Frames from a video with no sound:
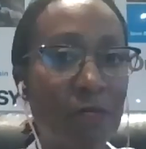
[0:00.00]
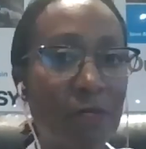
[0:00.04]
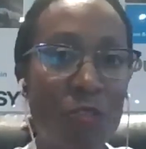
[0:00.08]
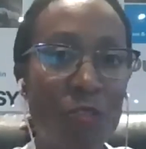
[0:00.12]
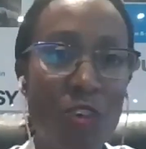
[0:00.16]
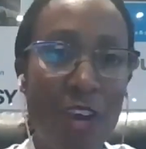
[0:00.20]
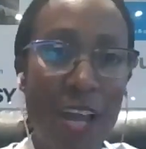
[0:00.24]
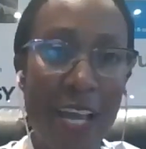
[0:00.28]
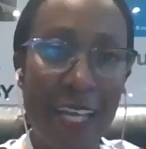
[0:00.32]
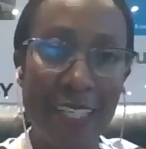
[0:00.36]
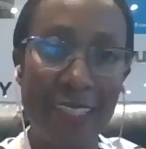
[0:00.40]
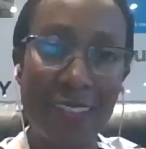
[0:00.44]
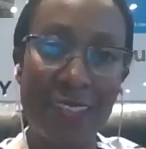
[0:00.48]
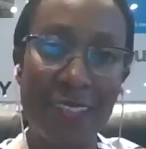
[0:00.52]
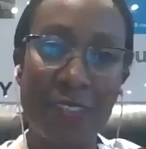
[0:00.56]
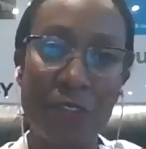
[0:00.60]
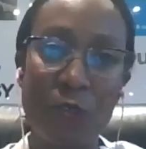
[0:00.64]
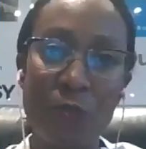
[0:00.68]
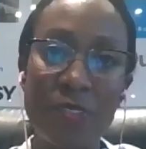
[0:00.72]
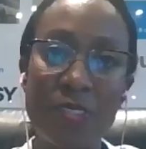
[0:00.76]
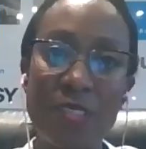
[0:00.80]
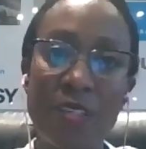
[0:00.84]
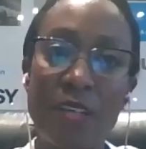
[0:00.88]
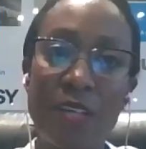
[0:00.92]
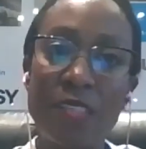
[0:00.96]
try it, you
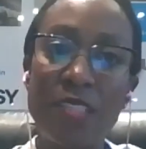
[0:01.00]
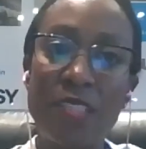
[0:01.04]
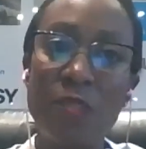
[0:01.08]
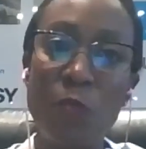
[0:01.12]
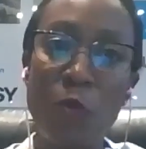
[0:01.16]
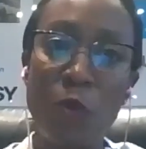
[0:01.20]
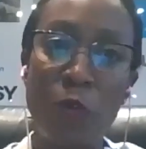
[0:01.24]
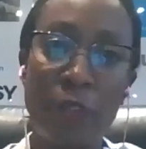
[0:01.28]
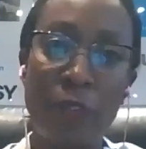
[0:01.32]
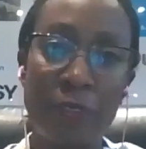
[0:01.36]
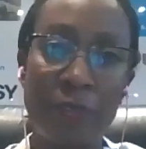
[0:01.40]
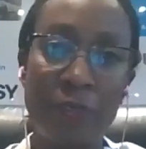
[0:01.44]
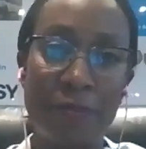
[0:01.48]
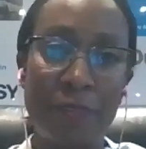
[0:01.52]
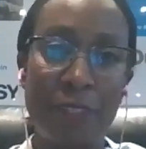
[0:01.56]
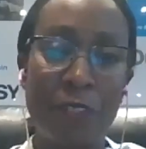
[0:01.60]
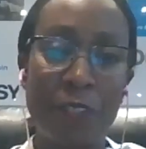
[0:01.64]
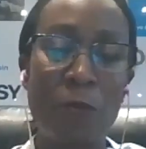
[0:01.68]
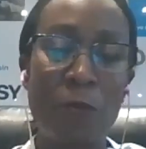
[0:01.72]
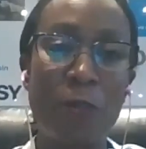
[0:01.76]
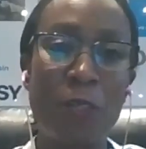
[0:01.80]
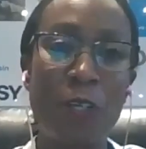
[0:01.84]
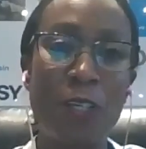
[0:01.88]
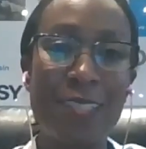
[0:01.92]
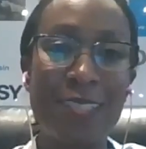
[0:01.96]
know, start small. You
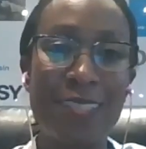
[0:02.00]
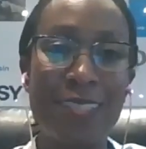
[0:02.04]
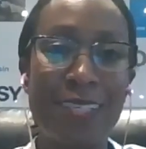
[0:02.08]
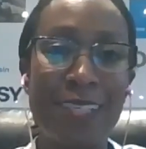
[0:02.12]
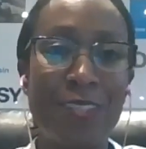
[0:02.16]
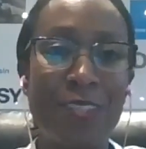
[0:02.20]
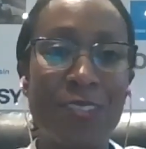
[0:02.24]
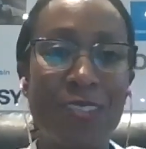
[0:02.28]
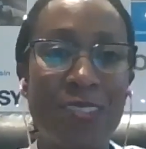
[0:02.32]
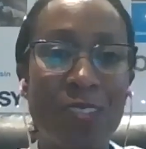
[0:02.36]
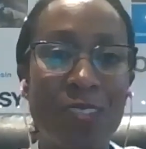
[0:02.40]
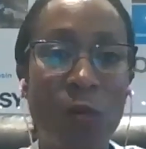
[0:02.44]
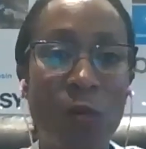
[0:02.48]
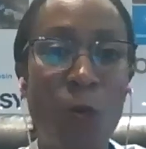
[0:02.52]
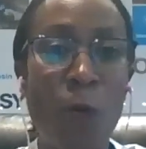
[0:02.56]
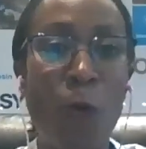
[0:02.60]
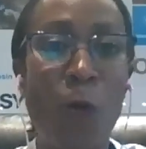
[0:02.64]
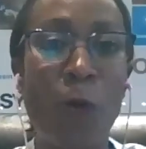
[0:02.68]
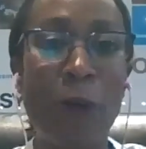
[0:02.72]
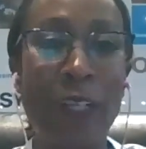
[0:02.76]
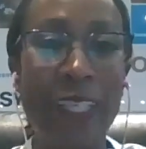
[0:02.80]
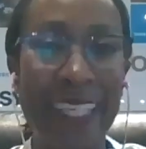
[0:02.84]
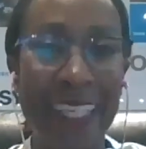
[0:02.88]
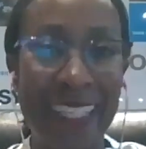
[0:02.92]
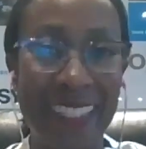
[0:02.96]
know, we're not saying just go
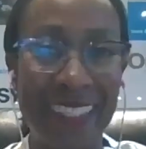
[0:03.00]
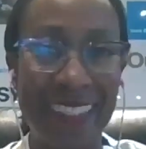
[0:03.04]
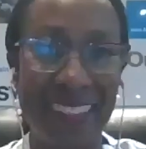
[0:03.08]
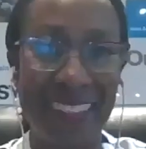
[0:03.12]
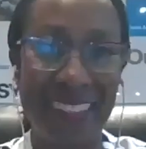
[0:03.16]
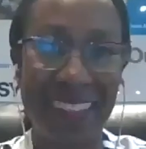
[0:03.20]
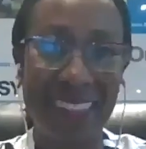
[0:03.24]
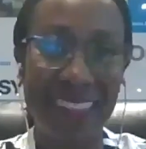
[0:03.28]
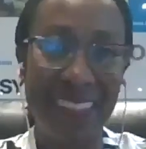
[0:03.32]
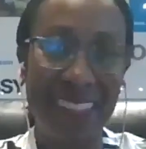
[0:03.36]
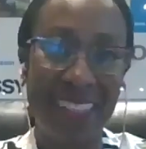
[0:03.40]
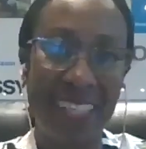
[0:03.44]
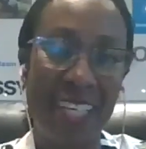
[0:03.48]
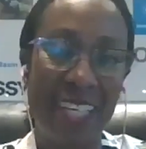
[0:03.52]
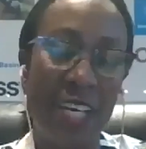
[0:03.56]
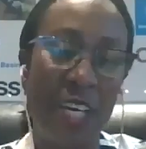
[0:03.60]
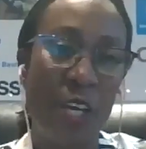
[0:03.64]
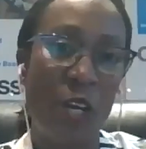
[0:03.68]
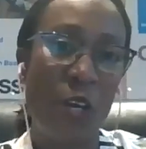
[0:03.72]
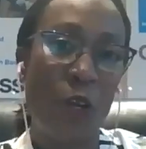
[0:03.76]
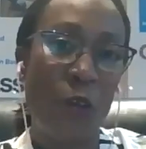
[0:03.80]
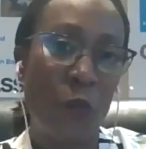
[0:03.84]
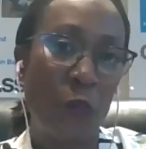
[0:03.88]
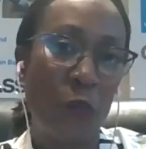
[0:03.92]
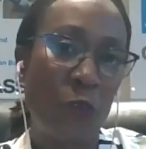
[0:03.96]
all in.
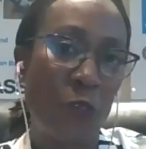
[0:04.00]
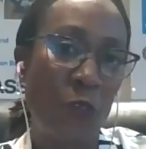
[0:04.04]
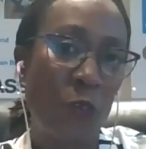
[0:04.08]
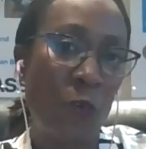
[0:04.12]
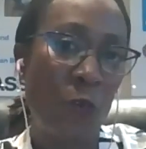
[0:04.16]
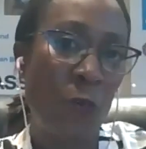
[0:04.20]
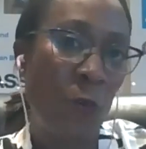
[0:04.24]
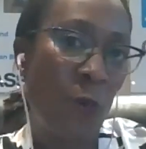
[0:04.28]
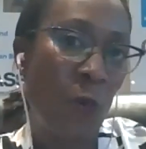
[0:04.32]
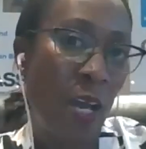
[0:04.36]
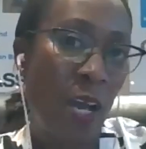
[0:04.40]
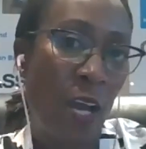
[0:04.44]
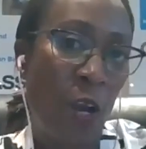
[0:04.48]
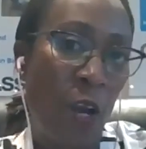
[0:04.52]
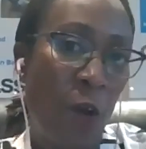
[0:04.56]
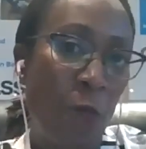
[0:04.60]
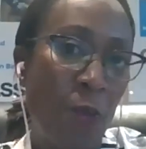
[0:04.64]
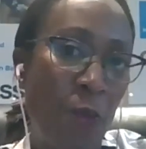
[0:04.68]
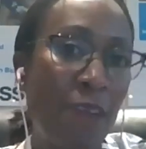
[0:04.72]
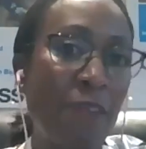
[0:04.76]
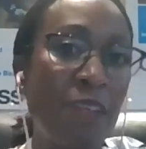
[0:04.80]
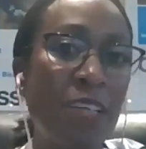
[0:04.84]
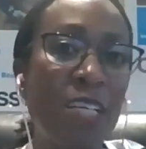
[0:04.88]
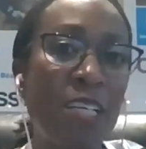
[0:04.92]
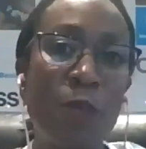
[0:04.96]
So
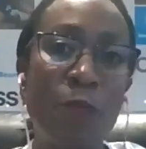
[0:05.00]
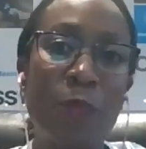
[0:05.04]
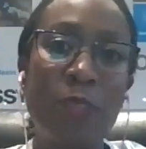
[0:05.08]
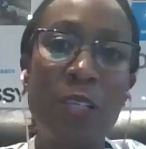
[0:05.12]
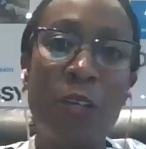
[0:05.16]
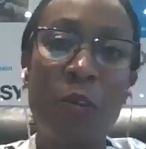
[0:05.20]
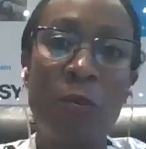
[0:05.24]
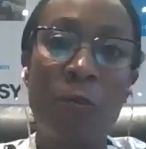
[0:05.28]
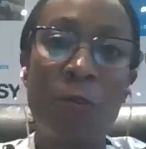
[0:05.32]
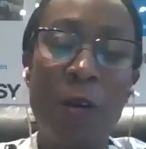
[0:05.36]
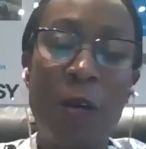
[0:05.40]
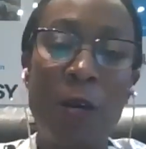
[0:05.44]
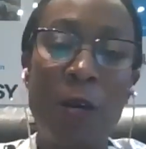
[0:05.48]
we have a couple